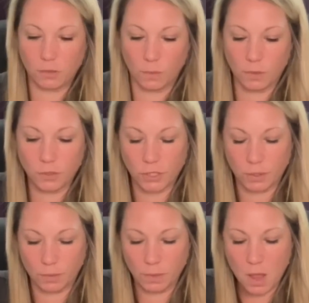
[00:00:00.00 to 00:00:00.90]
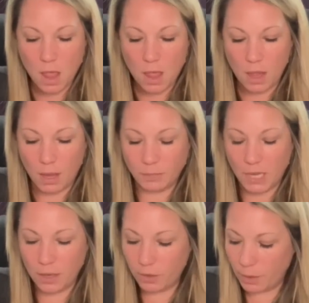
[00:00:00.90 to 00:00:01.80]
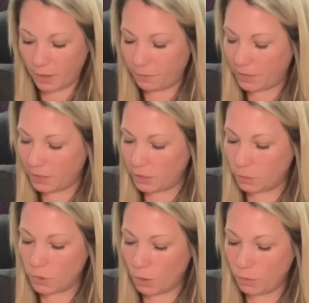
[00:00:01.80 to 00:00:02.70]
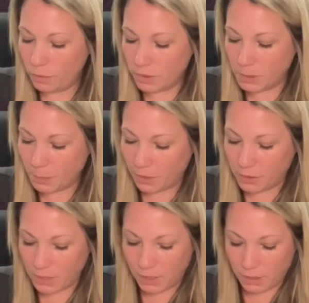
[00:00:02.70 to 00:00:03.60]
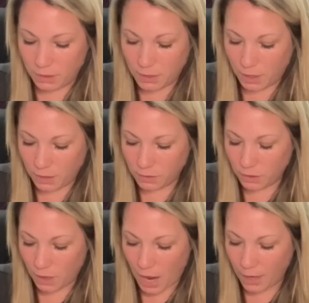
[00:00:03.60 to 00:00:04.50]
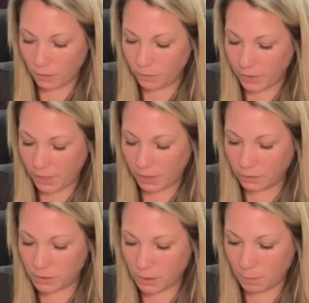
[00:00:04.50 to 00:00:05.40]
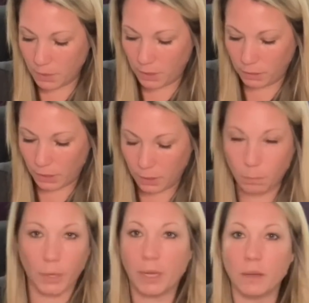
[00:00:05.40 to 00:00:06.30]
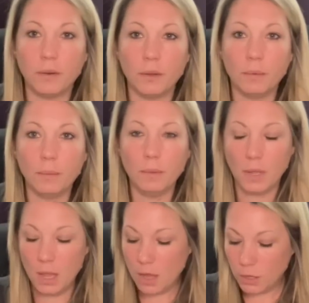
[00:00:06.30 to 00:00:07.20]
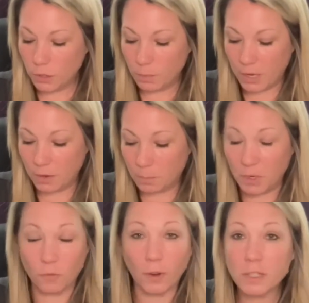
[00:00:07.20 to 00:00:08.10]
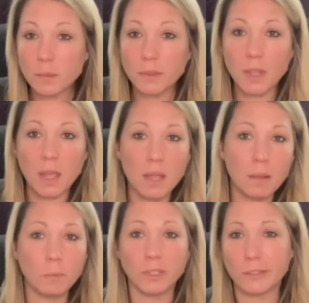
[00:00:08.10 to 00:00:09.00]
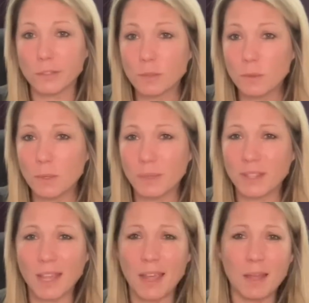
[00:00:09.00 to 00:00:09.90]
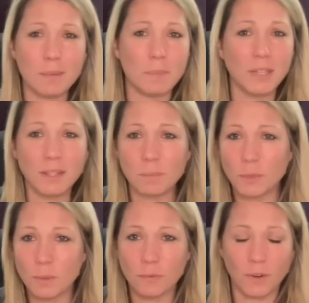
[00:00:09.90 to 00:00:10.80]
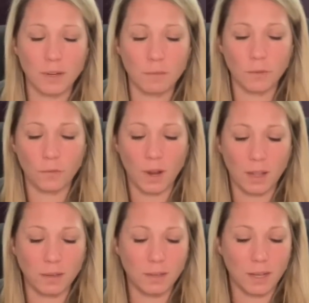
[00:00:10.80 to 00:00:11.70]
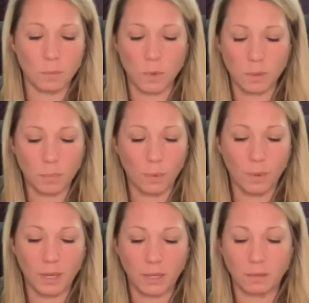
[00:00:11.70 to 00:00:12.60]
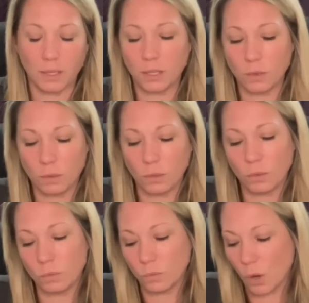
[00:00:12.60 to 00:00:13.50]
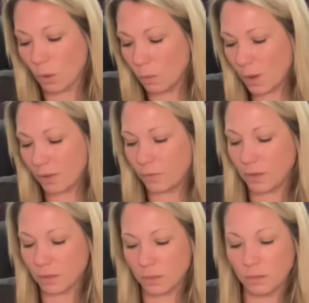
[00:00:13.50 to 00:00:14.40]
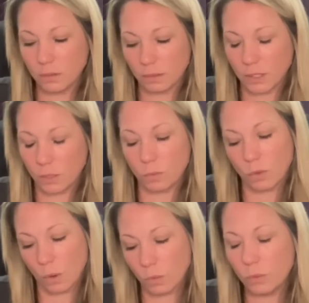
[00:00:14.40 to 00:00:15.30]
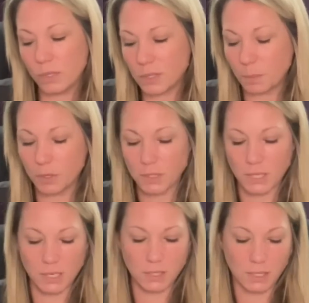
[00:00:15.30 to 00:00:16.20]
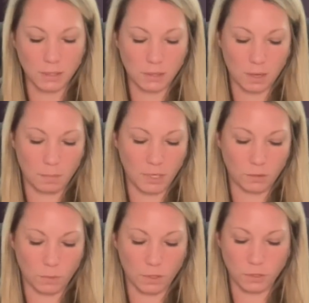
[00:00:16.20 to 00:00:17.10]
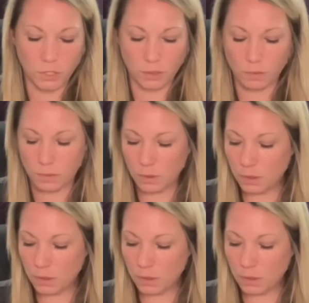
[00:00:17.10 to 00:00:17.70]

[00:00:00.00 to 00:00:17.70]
towards you. I'm telling you, I feel you know who this person is, Cancer. I don't think it's somebody like brand new. You may have been friends with them, went to school with them, met them through a friend of a friend at one point. Like you you know, I feel like you know who this person is that's coming towards you.